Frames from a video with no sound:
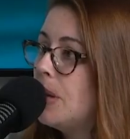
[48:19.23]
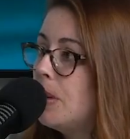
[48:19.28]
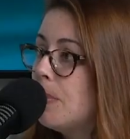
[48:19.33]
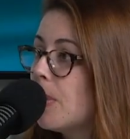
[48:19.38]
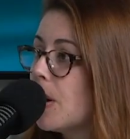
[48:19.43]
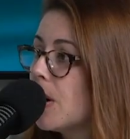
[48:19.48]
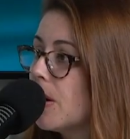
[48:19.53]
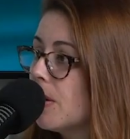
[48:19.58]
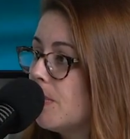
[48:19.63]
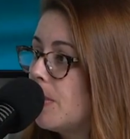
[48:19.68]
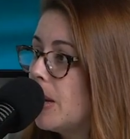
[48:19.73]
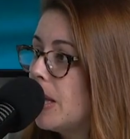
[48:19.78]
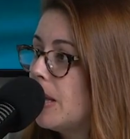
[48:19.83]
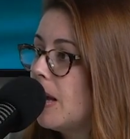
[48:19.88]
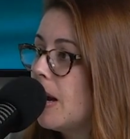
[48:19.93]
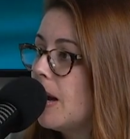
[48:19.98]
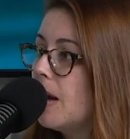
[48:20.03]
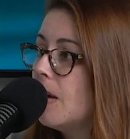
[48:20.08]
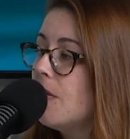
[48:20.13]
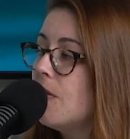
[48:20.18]
be a part of my
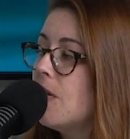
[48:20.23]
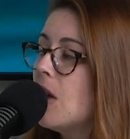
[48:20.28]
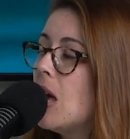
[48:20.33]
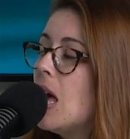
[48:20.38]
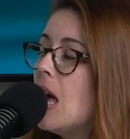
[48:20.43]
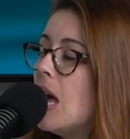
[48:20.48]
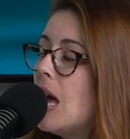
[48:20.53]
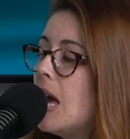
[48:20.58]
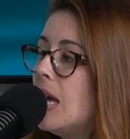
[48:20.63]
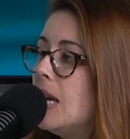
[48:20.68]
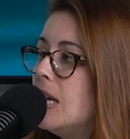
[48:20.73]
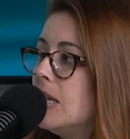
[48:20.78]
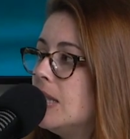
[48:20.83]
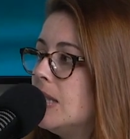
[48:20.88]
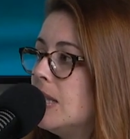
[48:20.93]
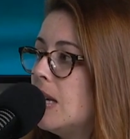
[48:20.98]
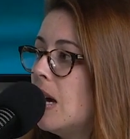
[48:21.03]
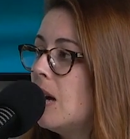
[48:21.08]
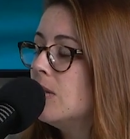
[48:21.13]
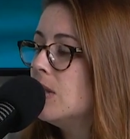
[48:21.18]
life. And
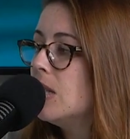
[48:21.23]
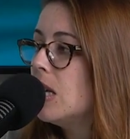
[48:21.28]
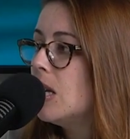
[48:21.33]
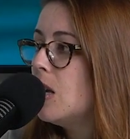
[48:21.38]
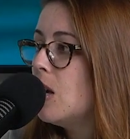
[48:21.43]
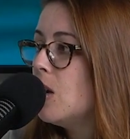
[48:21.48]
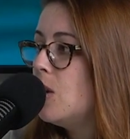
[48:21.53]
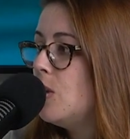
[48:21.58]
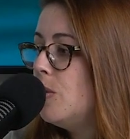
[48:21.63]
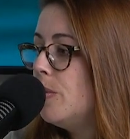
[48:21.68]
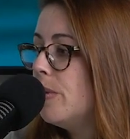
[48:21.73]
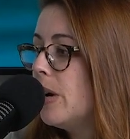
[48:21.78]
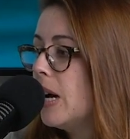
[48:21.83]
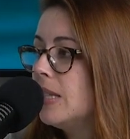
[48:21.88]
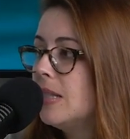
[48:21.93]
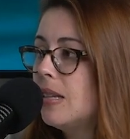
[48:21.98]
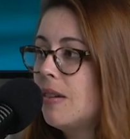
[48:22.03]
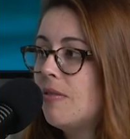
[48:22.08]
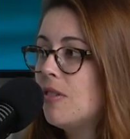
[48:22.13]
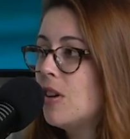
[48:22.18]
it sounds like you
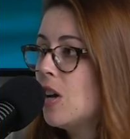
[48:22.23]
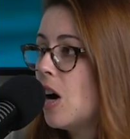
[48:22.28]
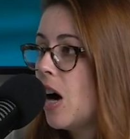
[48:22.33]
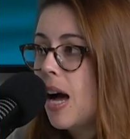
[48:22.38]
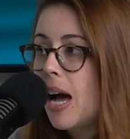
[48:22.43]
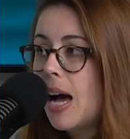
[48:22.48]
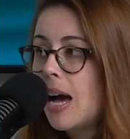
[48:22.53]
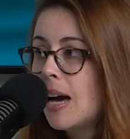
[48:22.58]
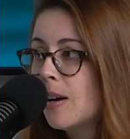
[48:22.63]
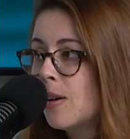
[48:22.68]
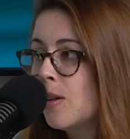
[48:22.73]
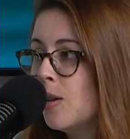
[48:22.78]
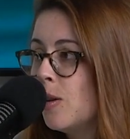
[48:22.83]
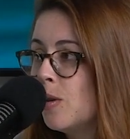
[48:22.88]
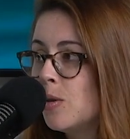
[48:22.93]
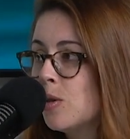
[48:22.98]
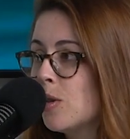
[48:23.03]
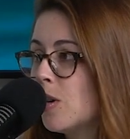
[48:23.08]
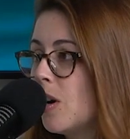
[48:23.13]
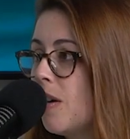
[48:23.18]
guys have not had a
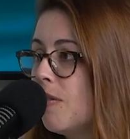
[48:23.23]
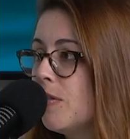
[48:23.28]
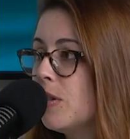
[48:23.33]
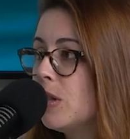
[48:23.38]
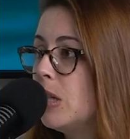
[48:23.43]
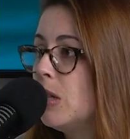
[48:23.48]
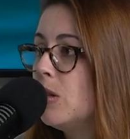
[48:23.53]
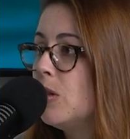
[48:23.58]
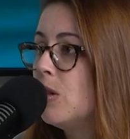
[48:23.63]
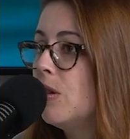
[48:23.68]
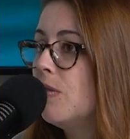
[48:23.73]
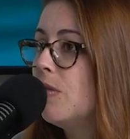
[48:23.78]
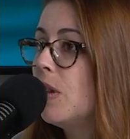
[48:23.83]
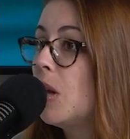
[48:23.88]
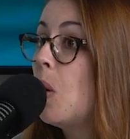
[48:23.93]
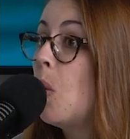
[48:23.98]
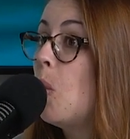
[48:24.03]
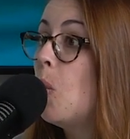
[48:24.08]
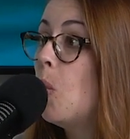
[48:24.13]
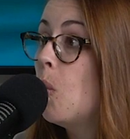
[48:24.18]
closure conversation of
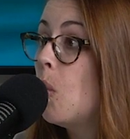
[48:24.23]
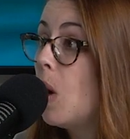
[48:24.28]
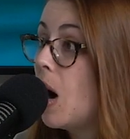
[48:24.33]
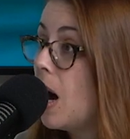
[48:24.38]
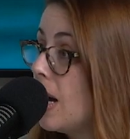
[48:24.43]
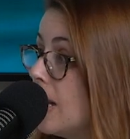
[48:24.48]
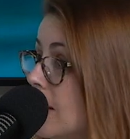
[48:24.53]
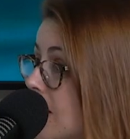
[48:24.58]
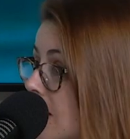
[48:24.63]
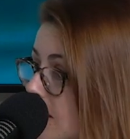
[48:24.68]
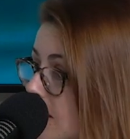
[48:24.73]
like why